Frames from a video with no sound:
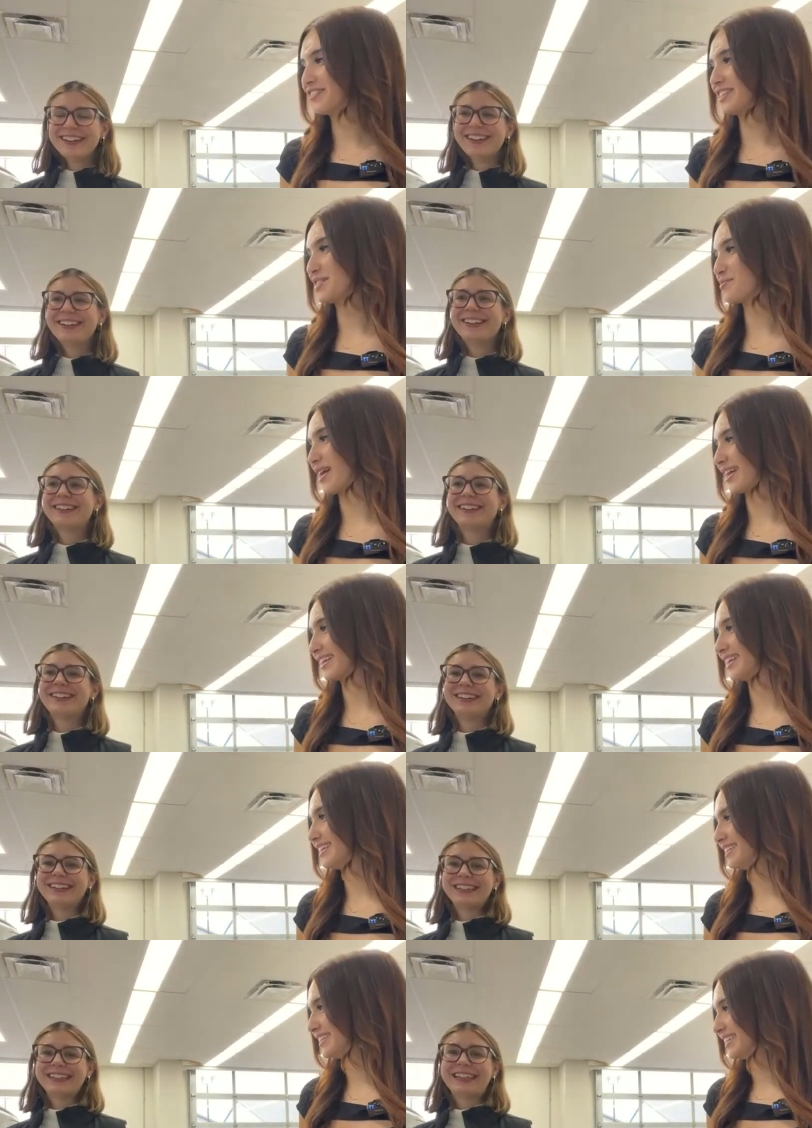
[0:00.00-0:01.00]
Speaker 1: feeling pregnant.
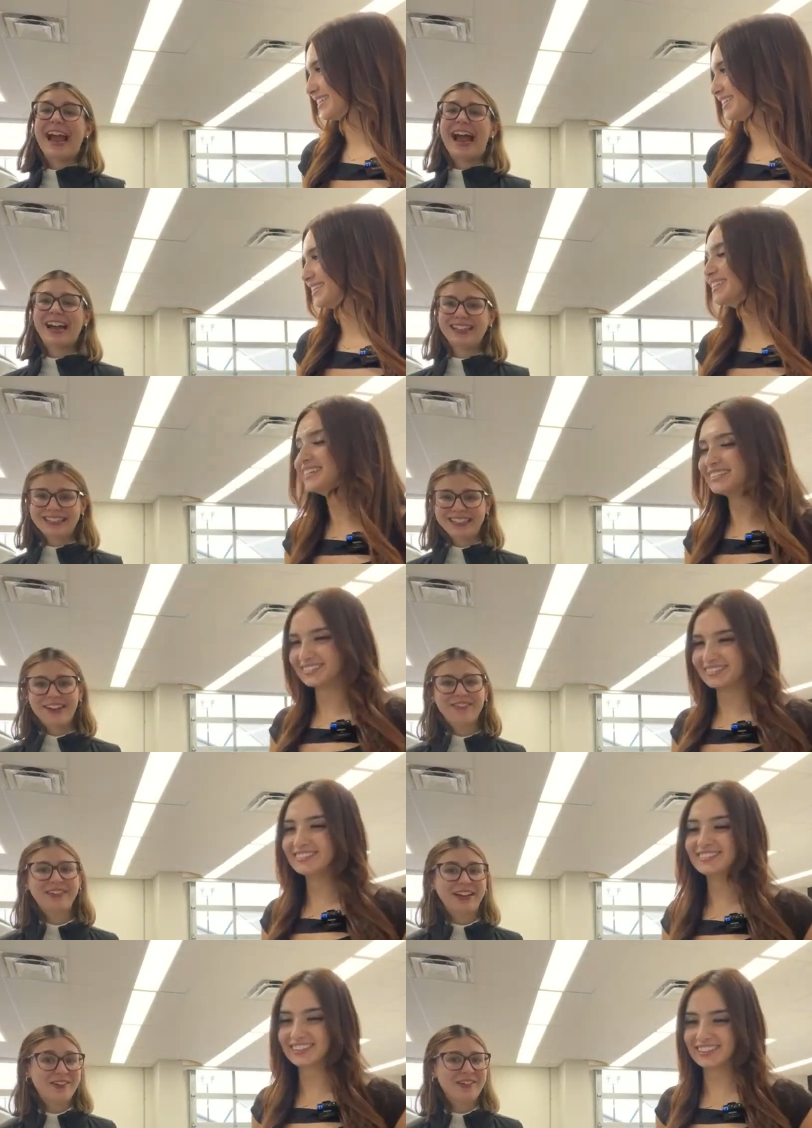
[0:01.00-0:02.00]
Yeah, definitely.
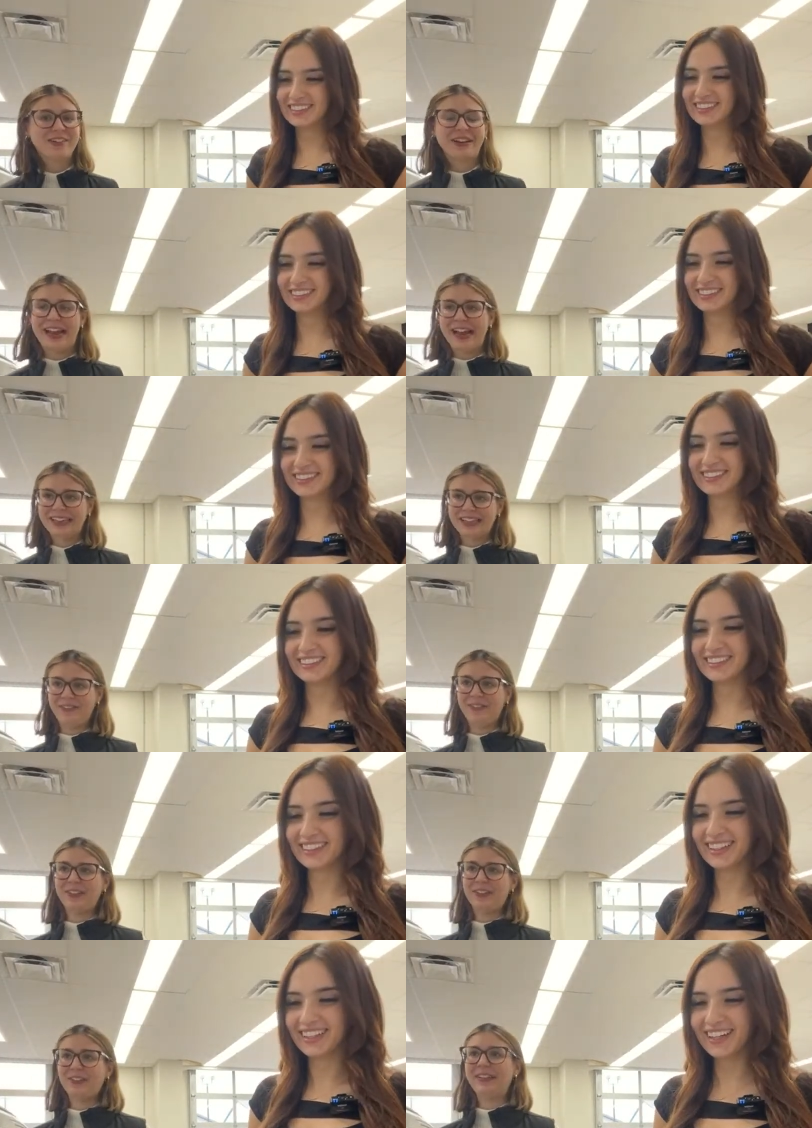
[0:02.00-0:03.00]
Oh yeah, definitely
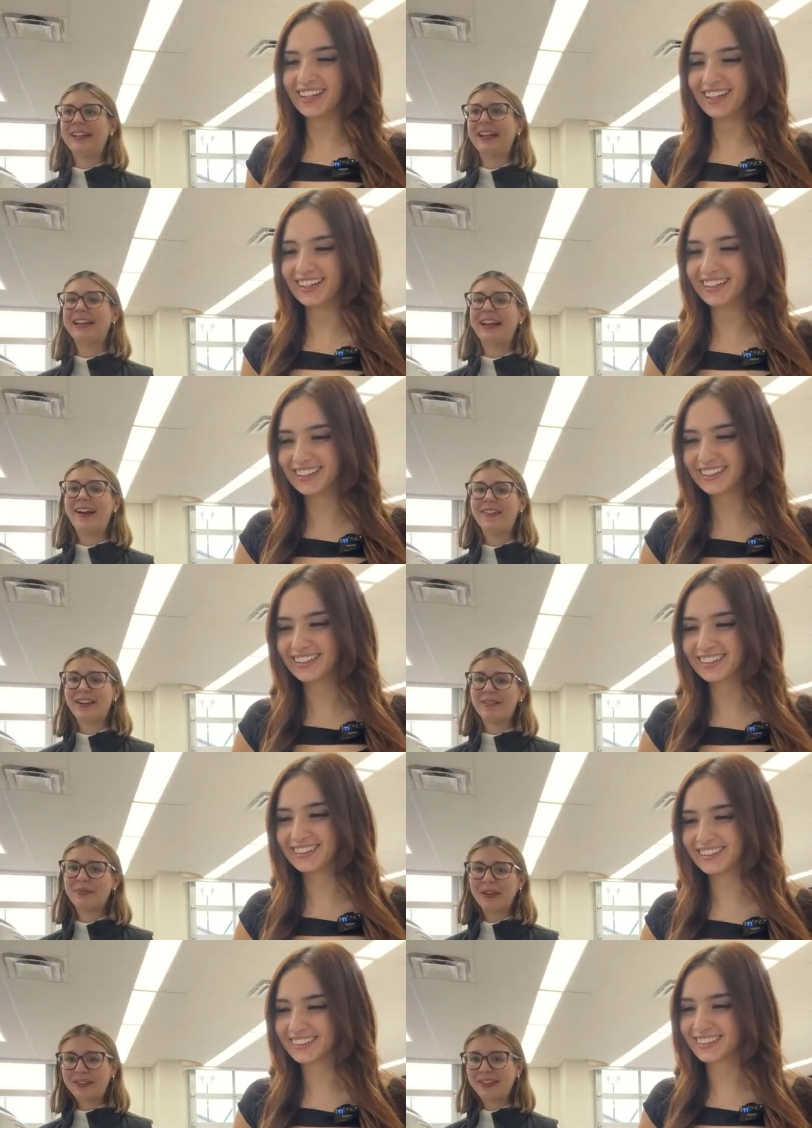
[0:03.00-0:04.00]
feeling it now that I'm
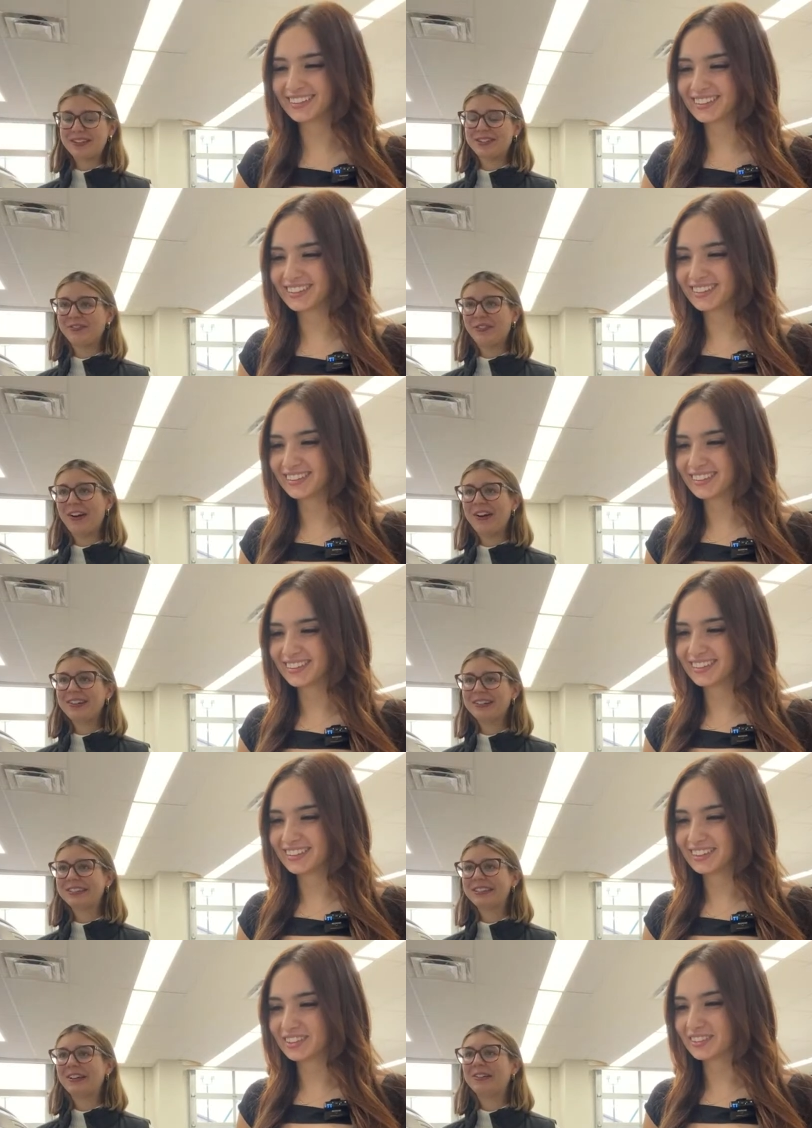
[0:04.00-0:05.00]
like this far.
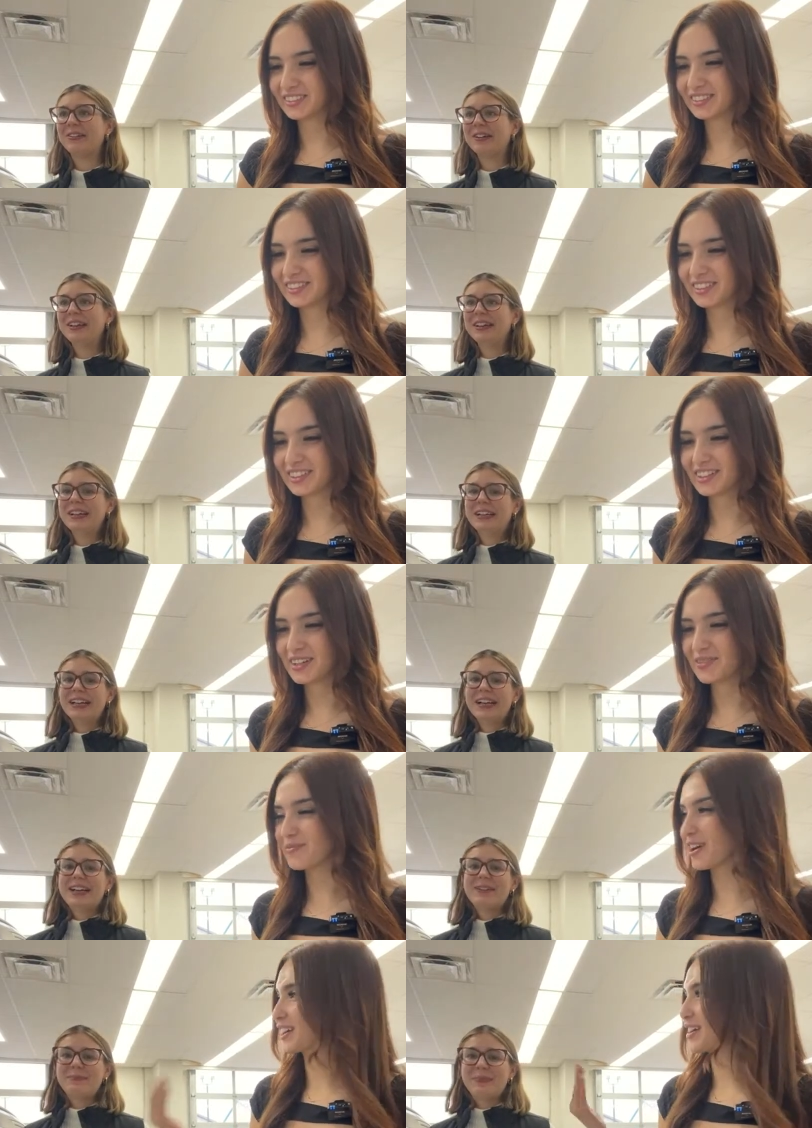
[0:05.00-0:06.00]
So,
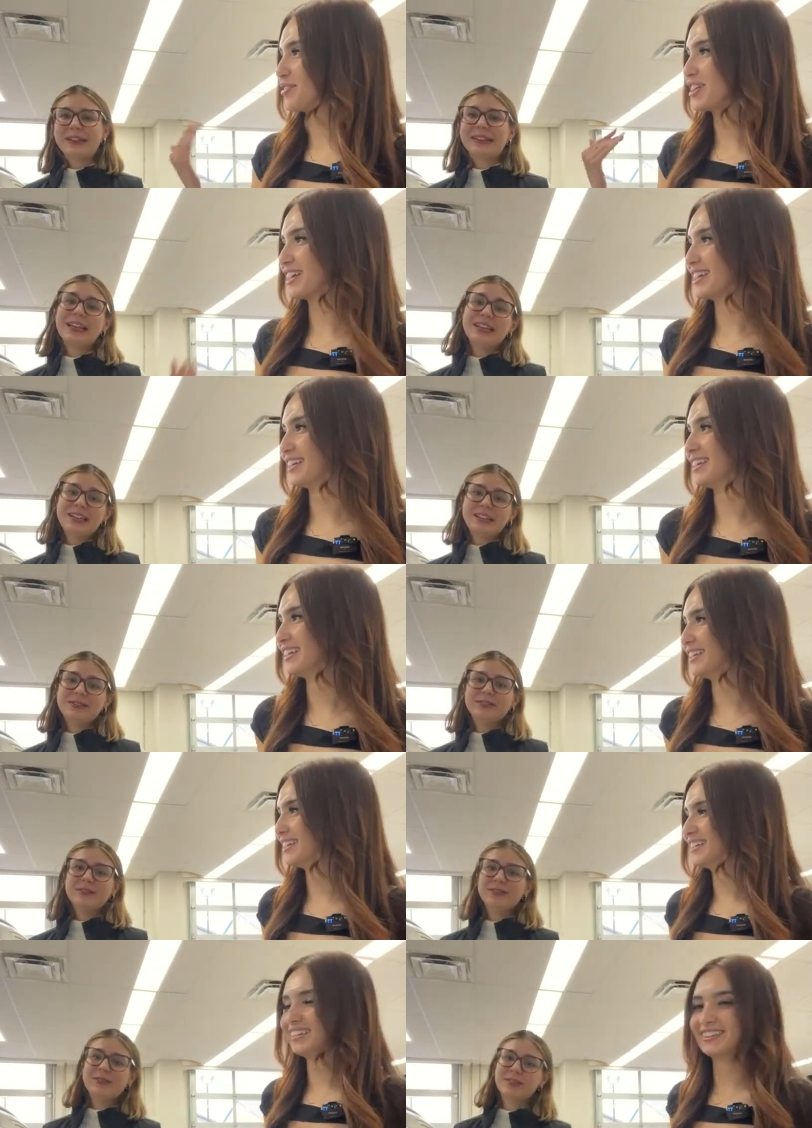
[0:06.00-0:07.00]
Speaker 2: Mark, but thank in. you.
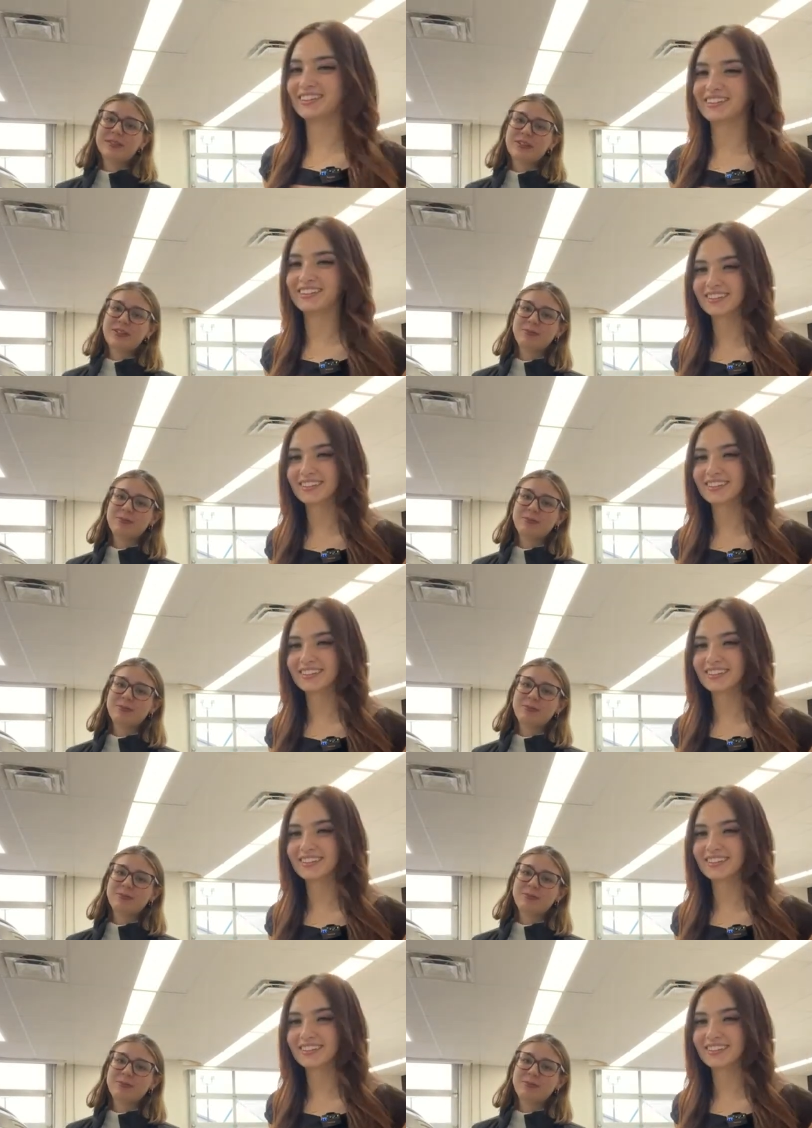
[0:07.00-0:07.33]
Speaker 1: There's